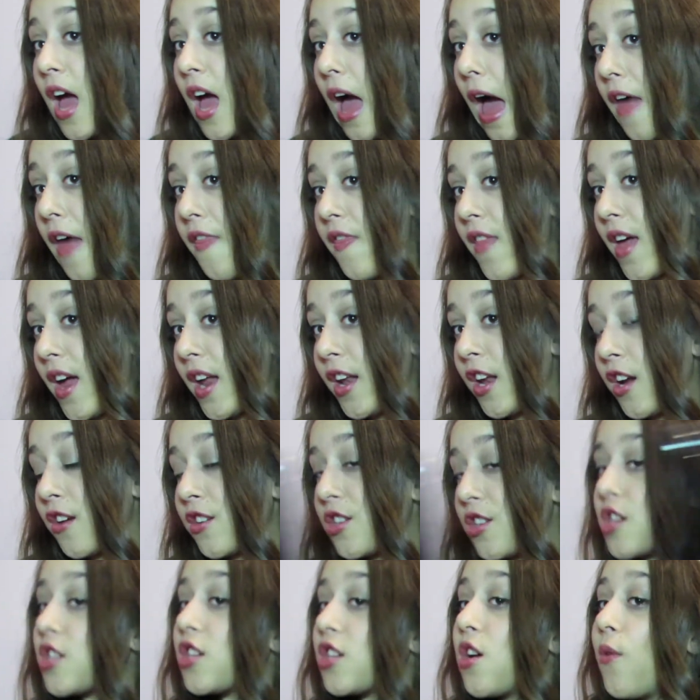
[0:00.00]
and then you're
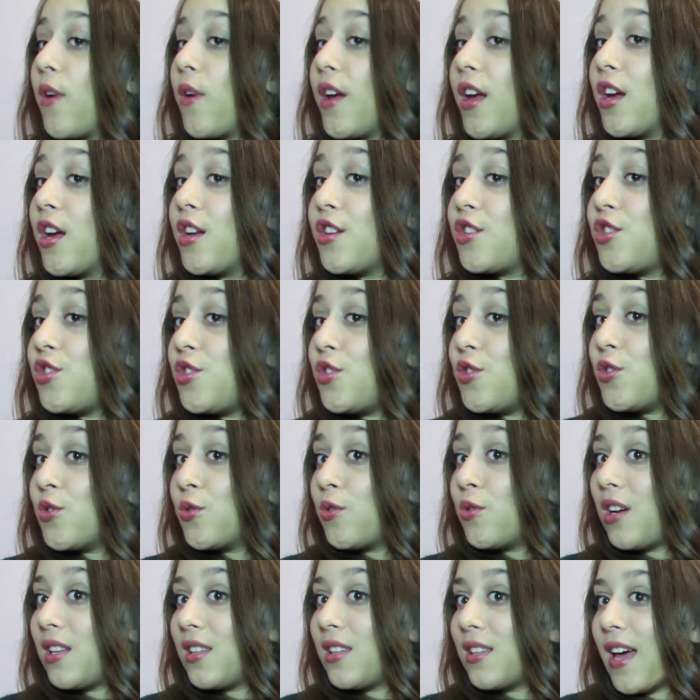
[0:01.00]
just going
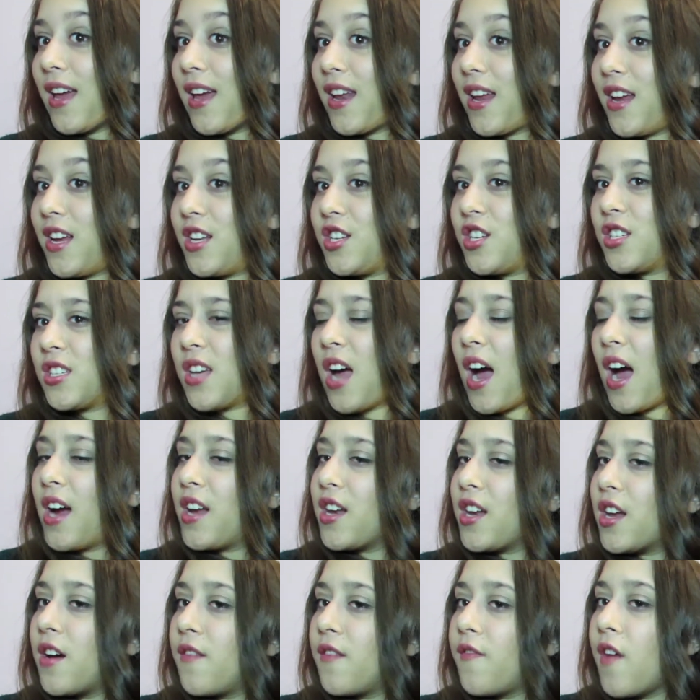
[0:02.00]
to let it just
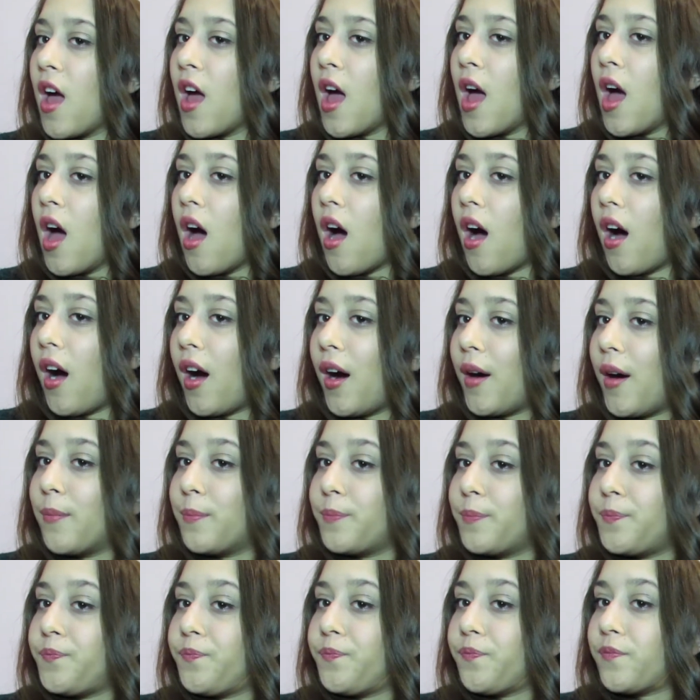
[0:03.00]
kind of
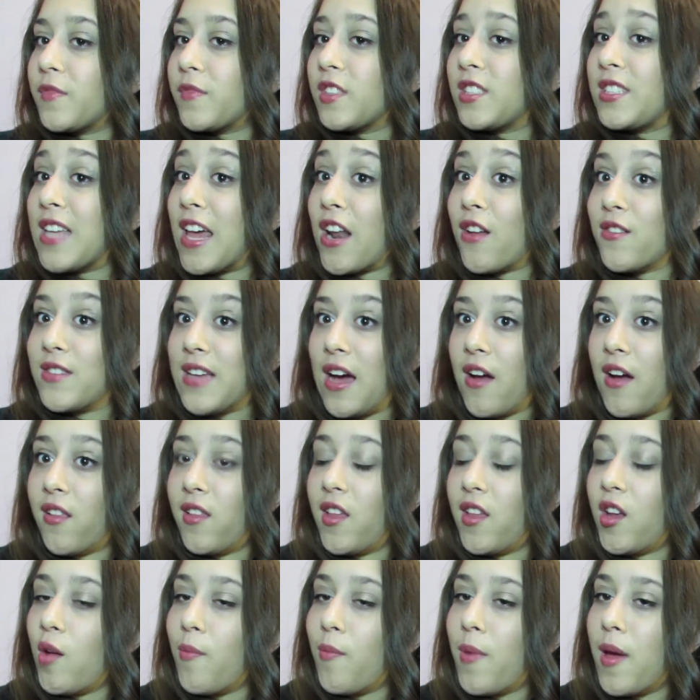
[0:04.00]
settle down a
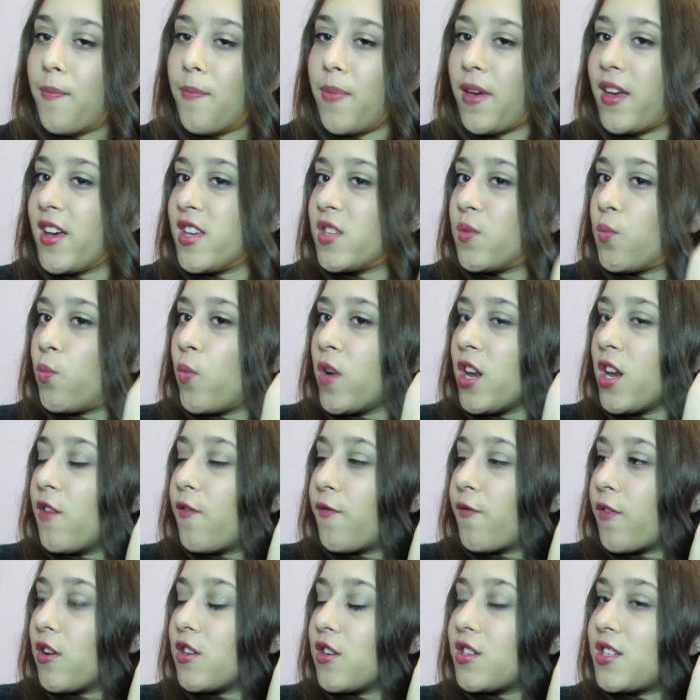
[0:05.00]
little bit, because when you
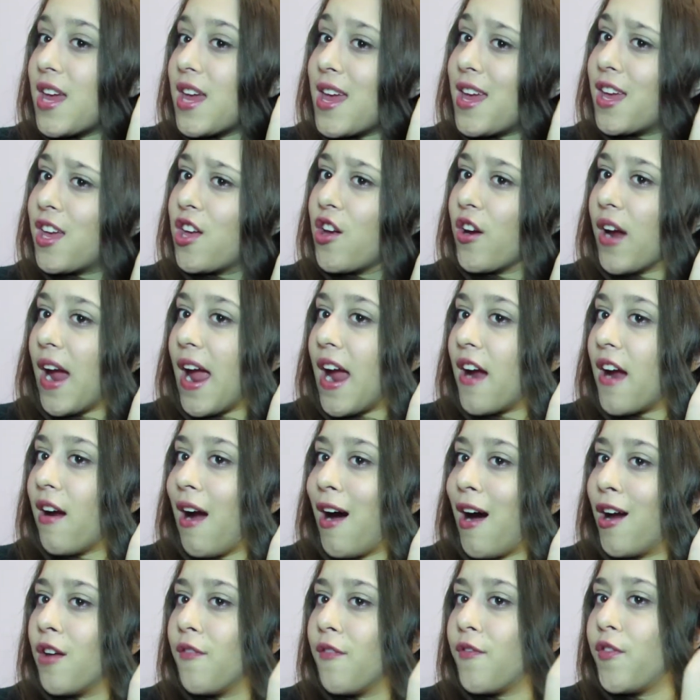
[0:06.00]
first take your hair
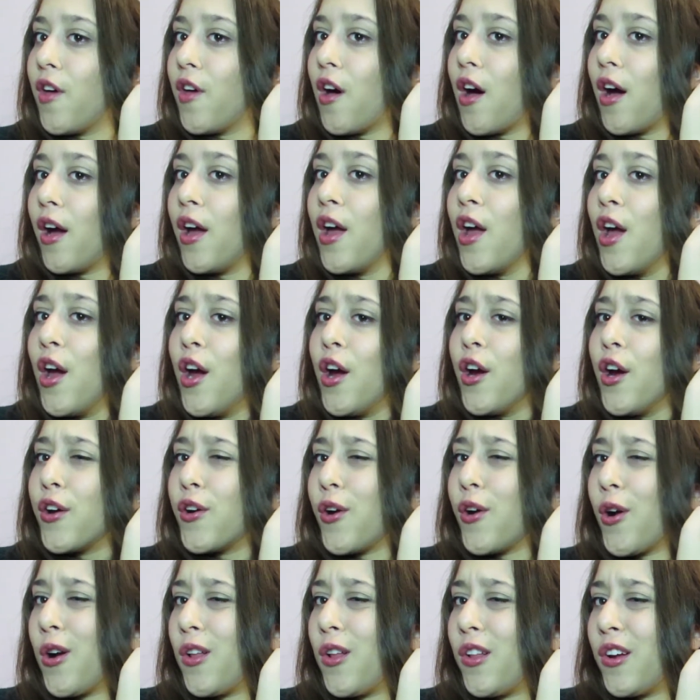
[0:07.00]
out of the
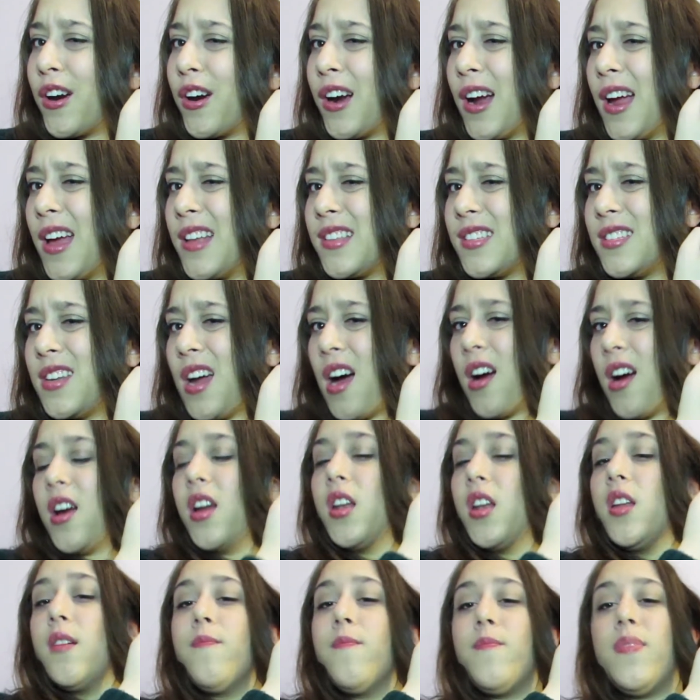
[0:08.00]
curler, it's not
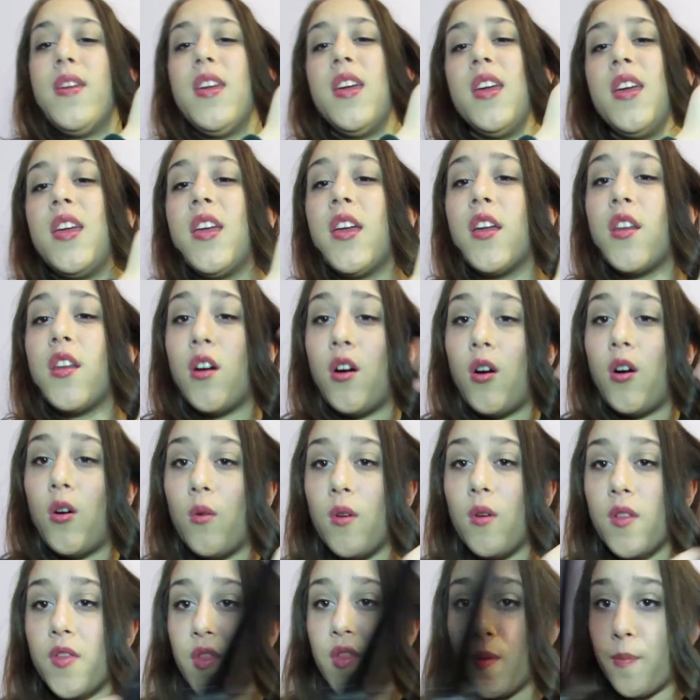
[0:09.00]
going to be, you
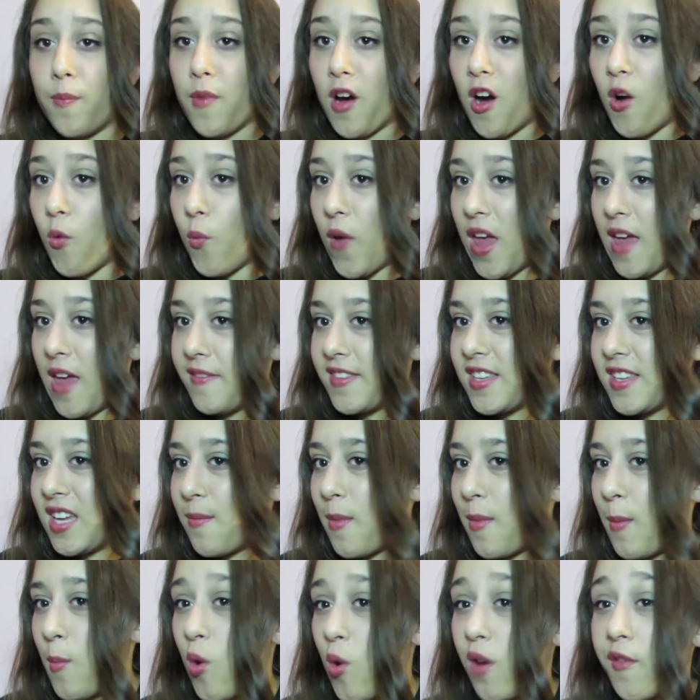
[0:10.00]
know, a wave's going
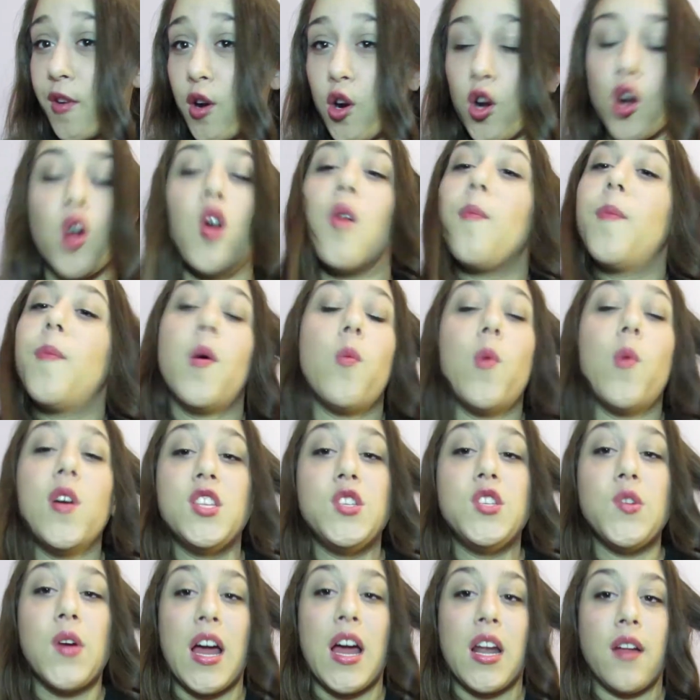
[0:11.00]
to be more of a curl, but
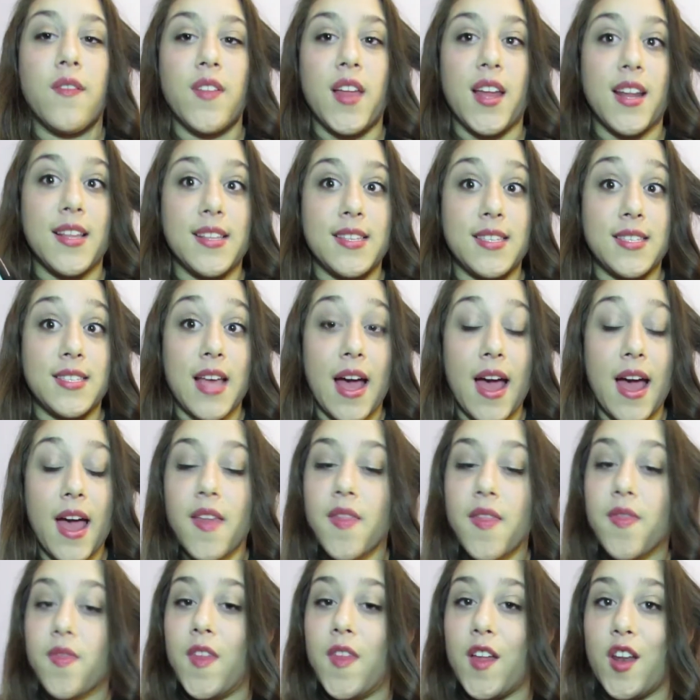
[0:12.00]
once you kind of let it
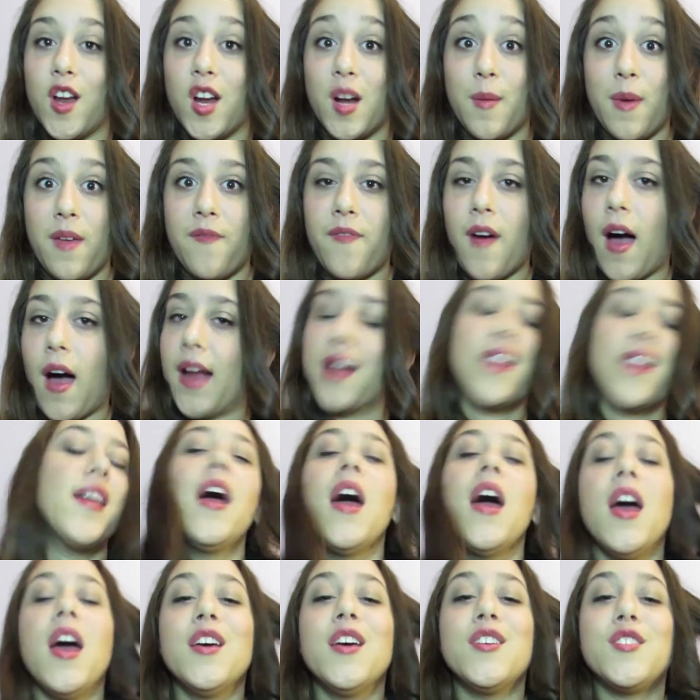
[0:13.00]
set, then you're going to be fine.
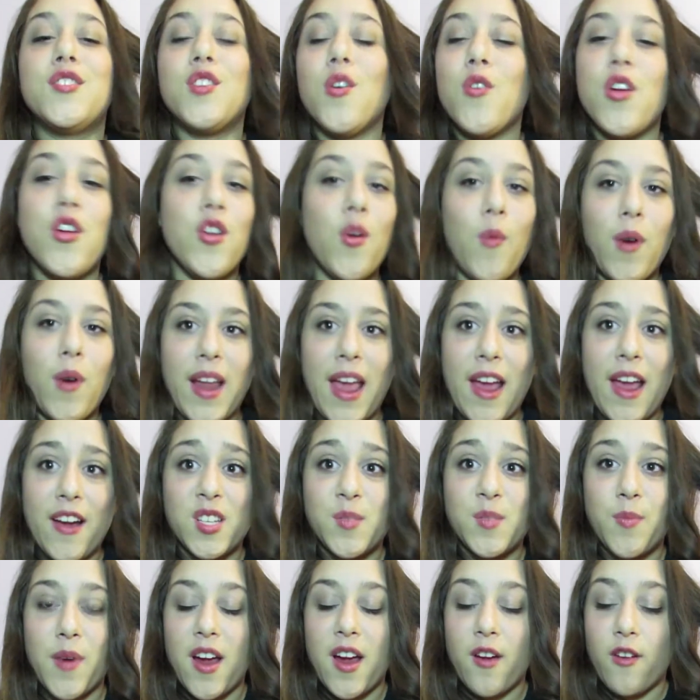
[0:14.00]
so you don't want to
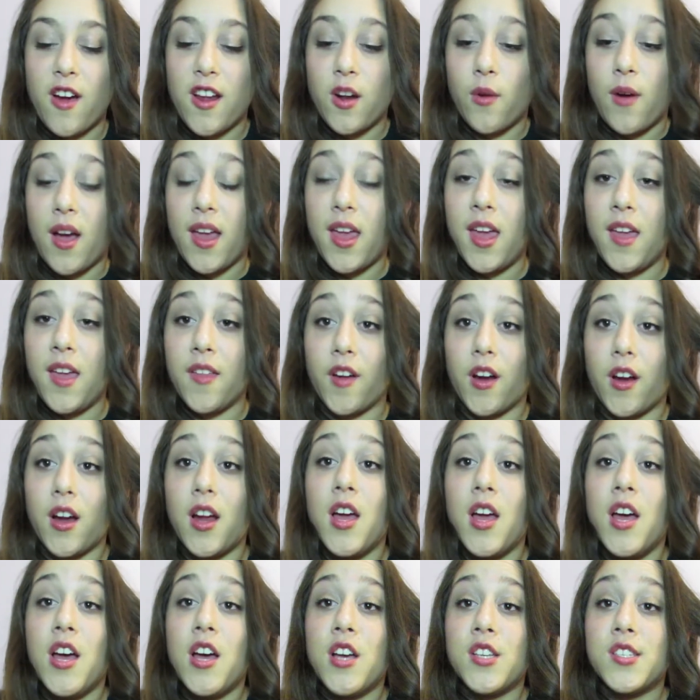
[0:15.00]
hairspray it right away either.
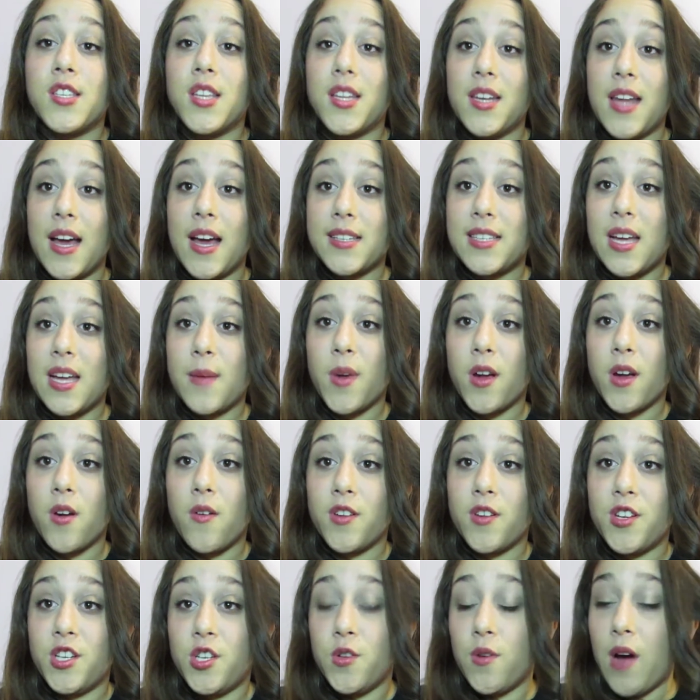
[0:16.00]
So the next time you're
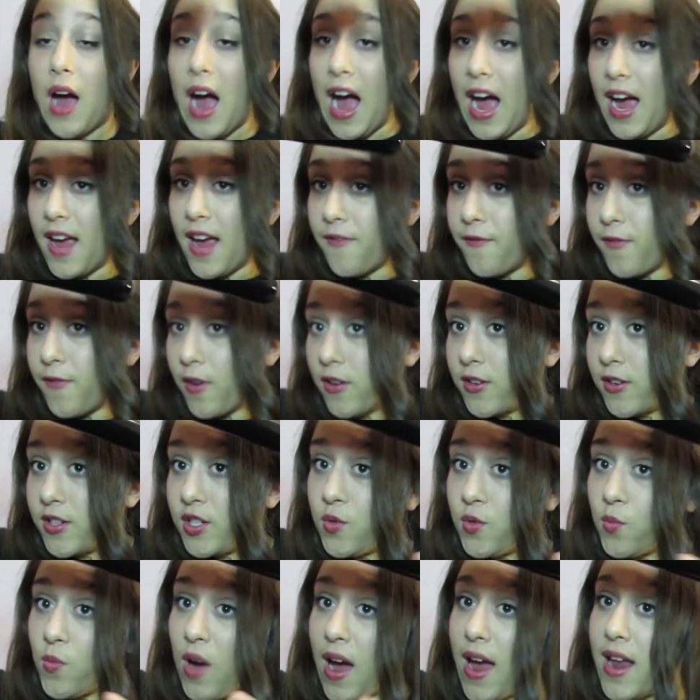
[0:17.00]
going to do it, I
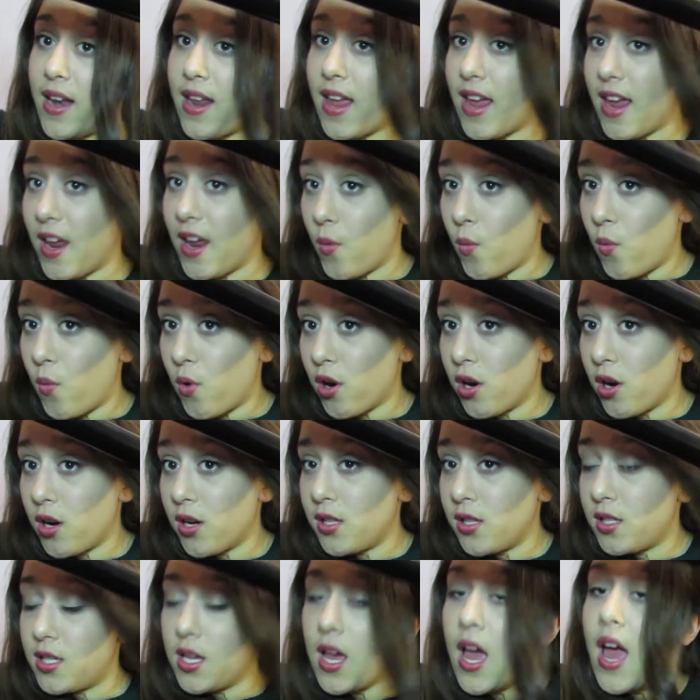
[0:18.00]
first went
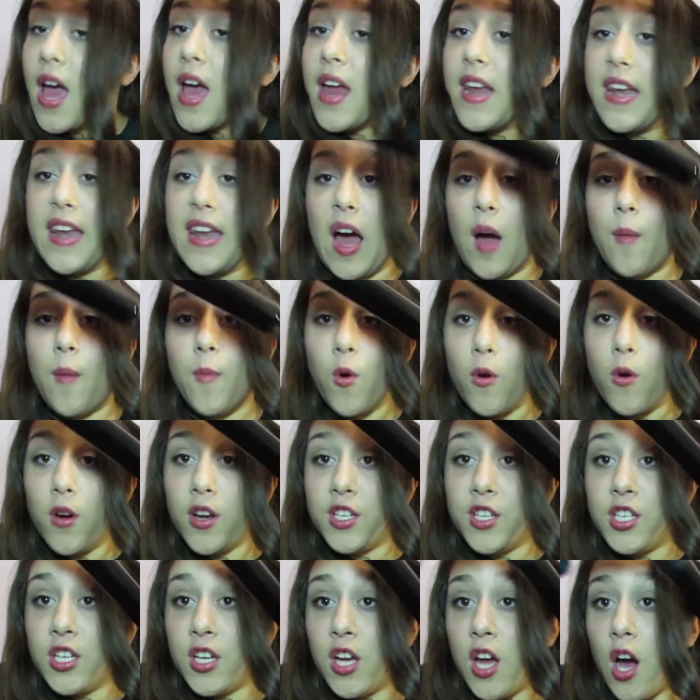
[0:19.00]
inwards, now I'm
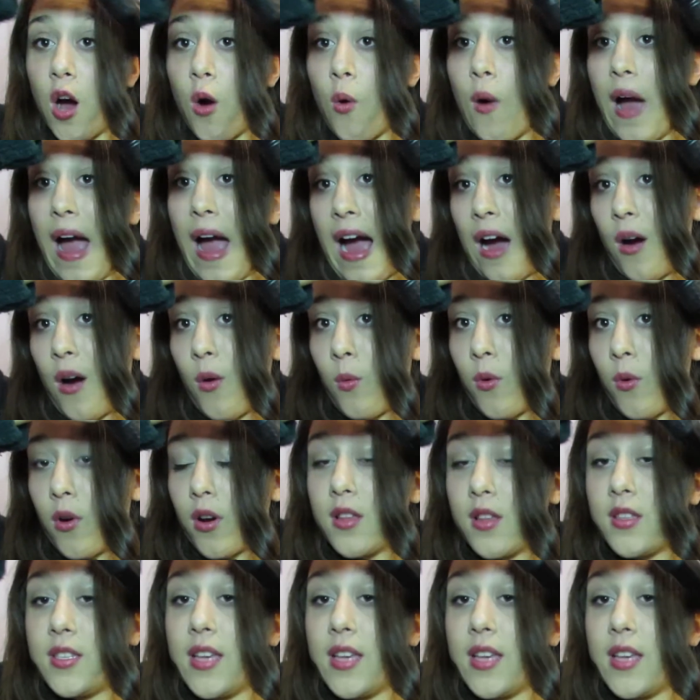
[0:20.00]
going to go outwards,